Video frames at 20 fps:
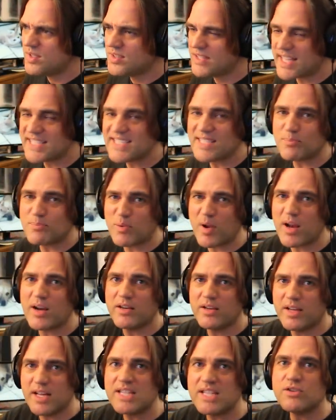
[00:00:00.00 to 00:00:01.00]
That's the
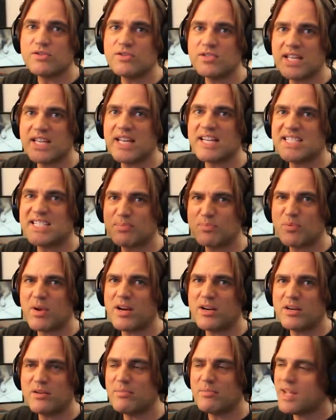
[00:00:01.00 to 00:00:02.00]
Predator. You said that's
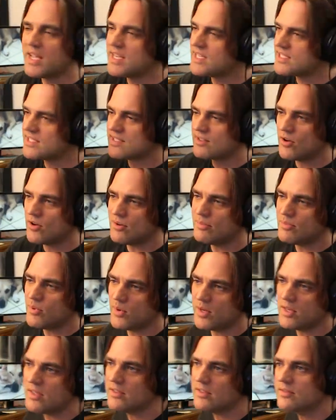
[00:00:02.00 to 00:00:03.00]
Predator bass on
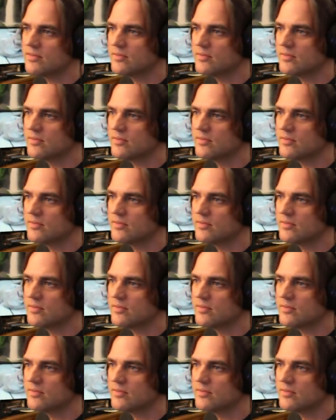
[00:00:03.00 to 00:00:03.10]
point.